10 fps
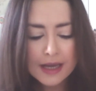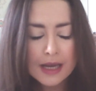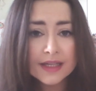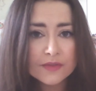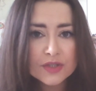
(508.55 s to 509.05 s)

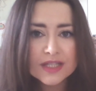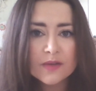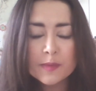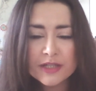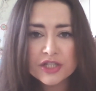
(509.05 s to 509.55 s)
And give
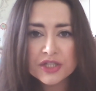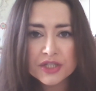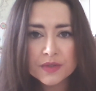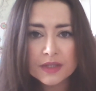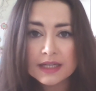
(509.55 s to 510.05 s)
yourself permission to
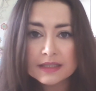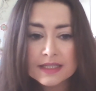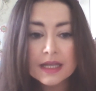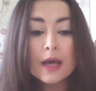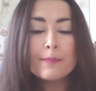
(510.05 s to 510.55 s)
do
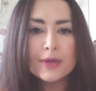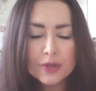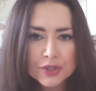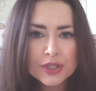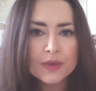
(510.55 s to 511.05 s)
that, but
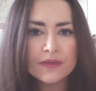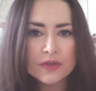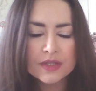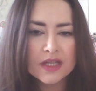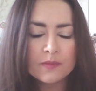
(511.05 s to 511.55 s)
also give
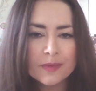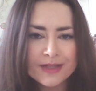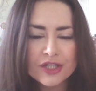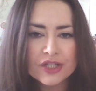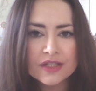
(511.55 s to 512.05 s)
yourself
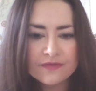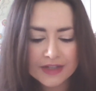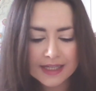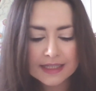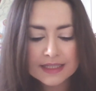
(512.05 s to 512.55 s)
permission to
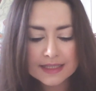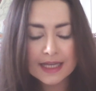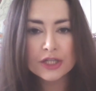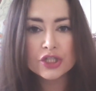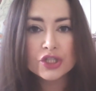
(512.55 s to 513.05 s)
fill in
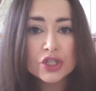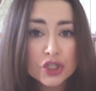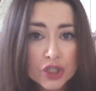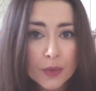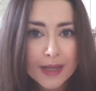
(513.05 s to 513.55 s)
sections
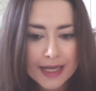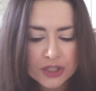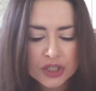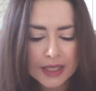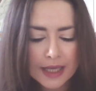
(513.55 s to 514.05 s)
that don't
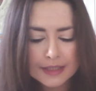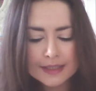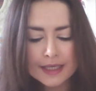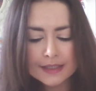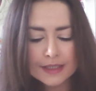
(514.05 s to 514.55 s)
actually
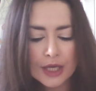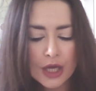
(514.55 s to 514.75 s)
exist.